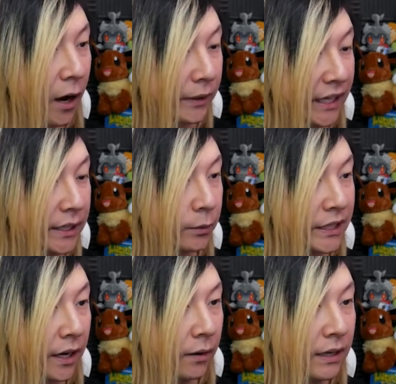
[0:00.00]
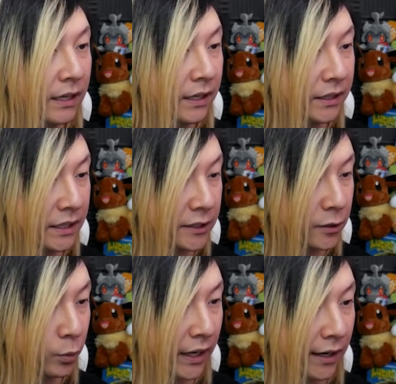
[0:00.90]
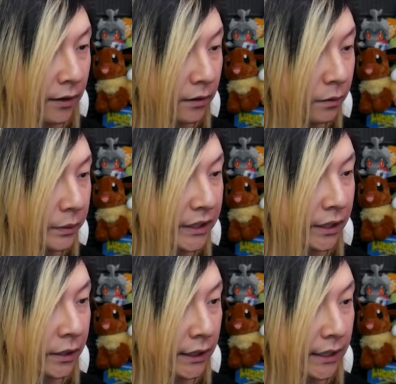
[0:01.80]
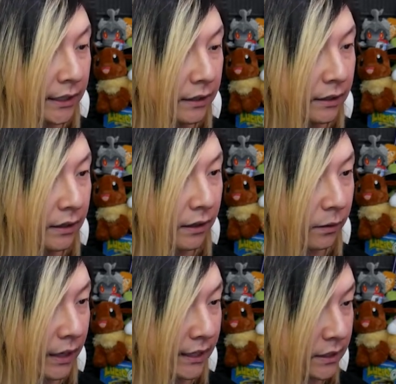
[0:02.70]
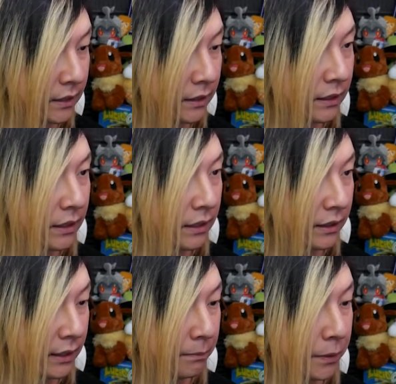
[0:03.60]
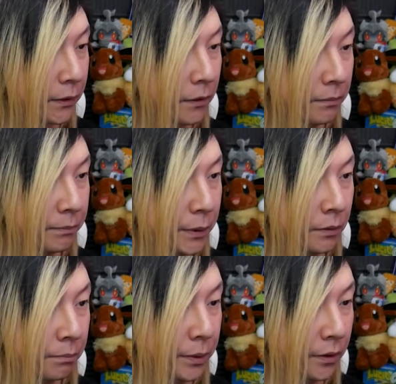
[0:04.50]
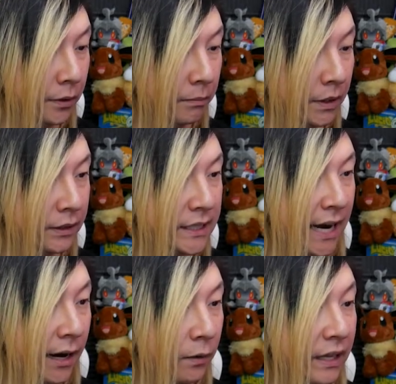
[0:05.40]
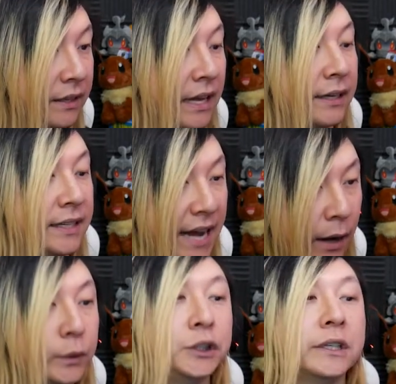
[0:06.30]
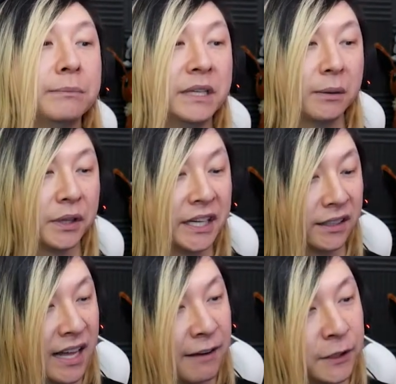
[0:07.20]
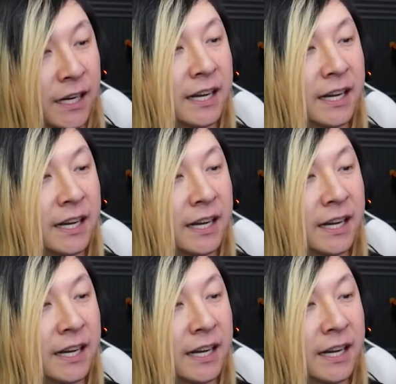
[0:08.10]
Okay, here we go. This is where we get cooking. All right, then boom, boom, boom, down, and then now we should be able to hit left.